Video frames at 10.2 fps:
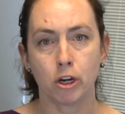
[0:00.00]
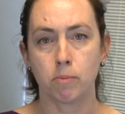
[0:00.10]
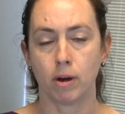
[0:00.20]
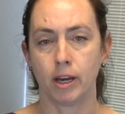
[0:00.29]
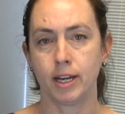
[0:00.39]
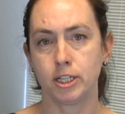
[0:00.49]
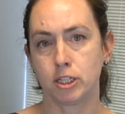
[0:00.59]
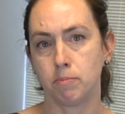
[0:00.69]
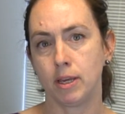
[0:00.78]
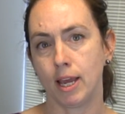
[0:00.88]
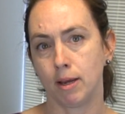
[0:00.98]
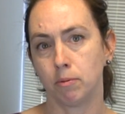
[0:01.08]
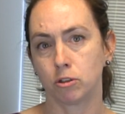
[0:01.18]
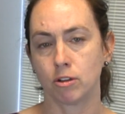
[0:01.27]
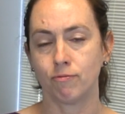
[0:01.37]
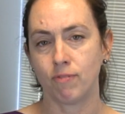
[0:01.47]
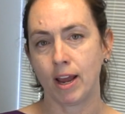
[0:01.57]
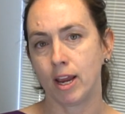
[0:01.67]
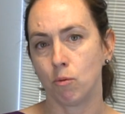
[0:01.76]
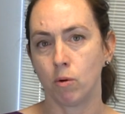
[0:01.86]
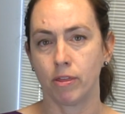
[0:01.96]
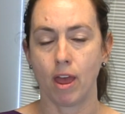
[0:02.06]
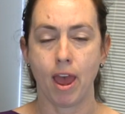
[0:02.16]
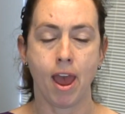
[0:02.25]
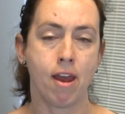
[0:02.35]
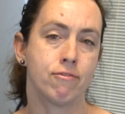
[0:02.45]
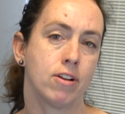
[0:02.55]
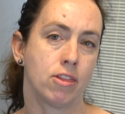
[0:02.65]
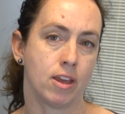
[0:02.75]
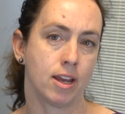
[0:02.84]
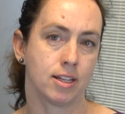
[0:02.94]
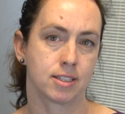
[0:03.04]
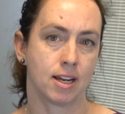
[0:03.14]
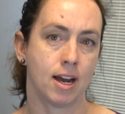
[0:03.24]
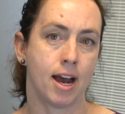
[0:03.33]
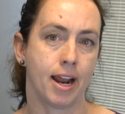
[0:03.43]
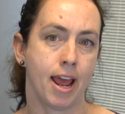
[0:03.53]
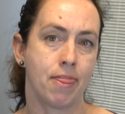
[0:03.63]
your body to be able to fight with everything it's got,